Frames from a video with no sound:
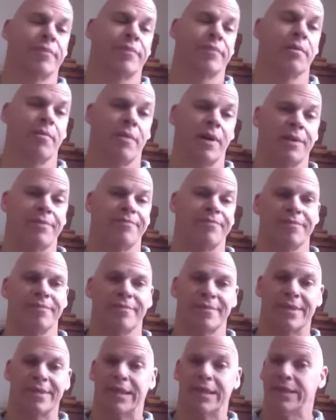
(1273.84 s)
Come on.
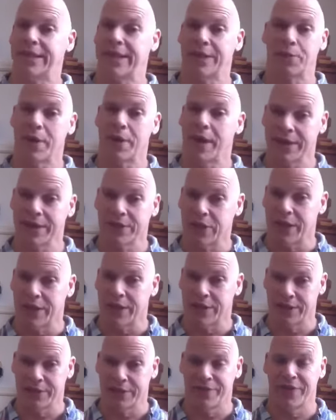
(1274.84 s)
It doesn't take a rocket
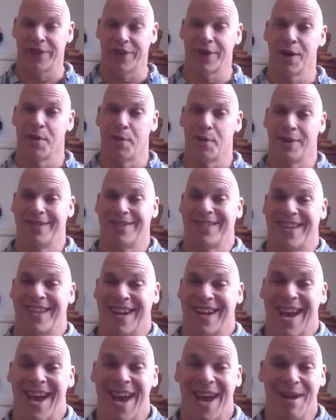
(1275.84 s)
scientist to figure out what's
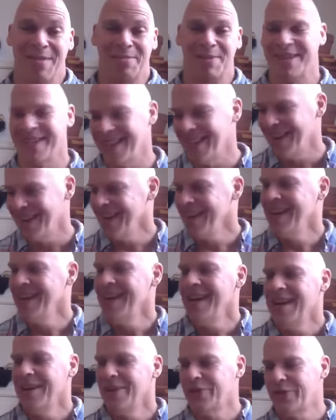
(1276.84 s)
going to happen.
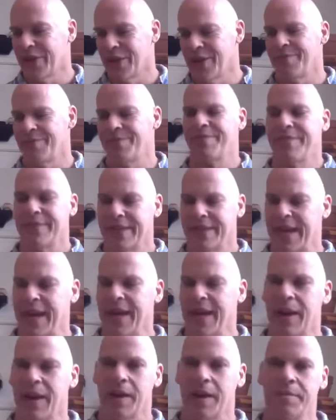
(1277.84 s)
So
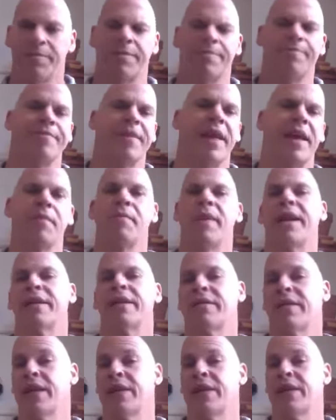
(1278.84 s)
get up and
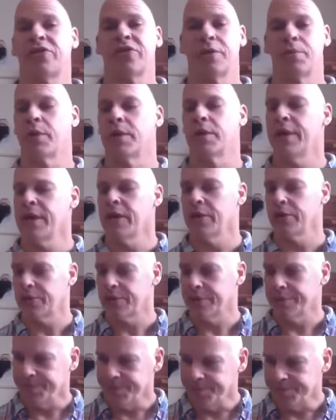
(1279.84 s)
meditate somewhere
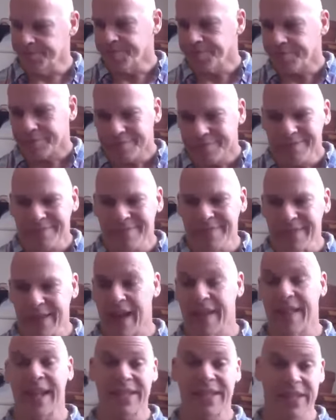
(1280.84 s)
else.
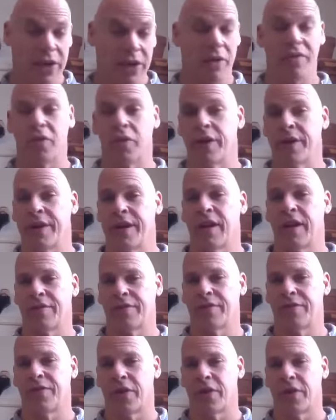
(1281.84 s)
And that's how you avoid not
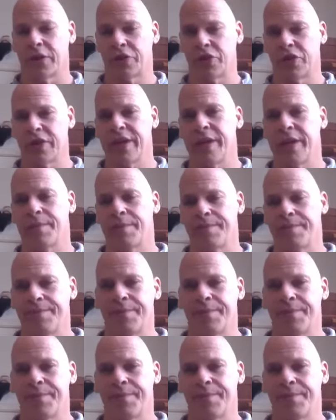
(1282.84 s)
falling asleep.